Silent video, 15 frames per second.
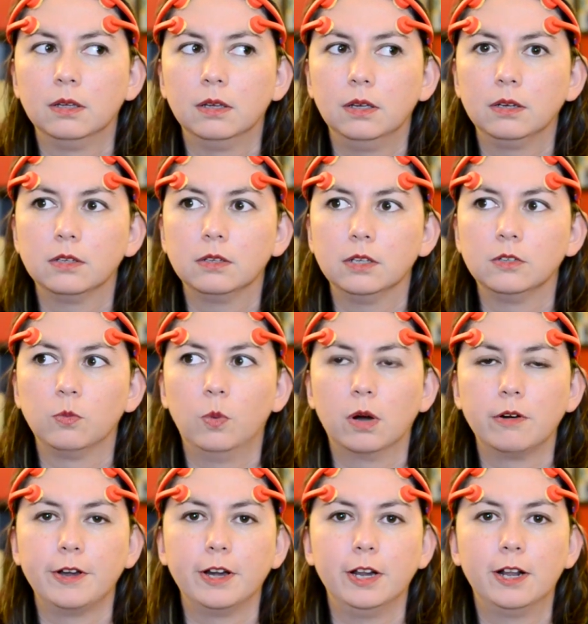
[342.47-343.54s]
it's
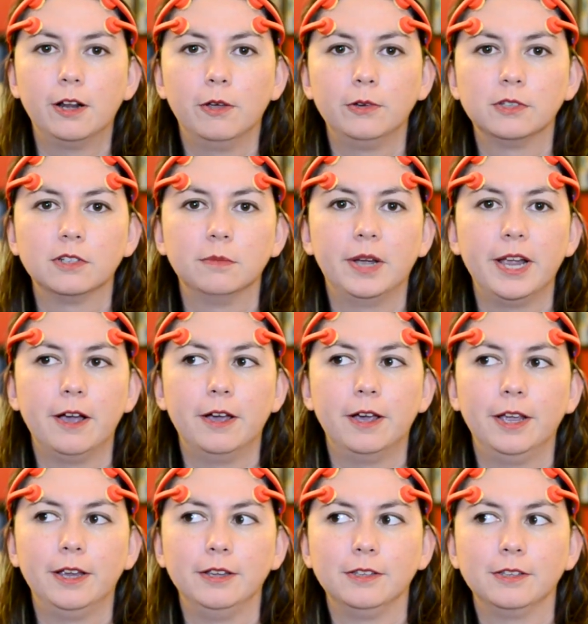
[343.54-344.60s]
worryingly close to my
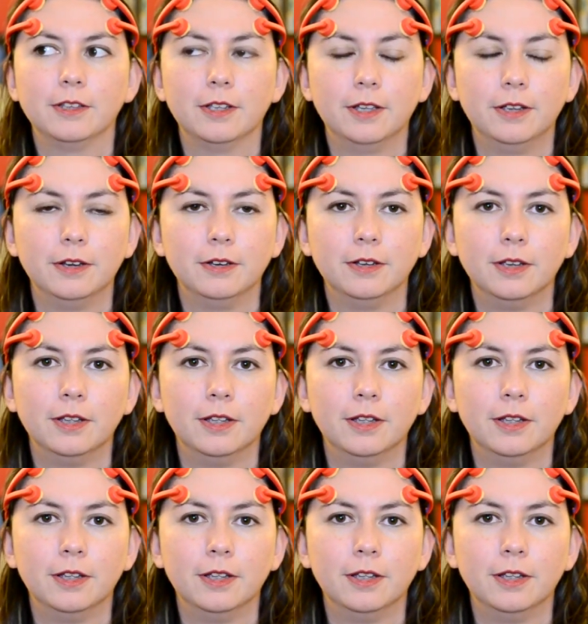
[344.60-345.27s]
eyes, and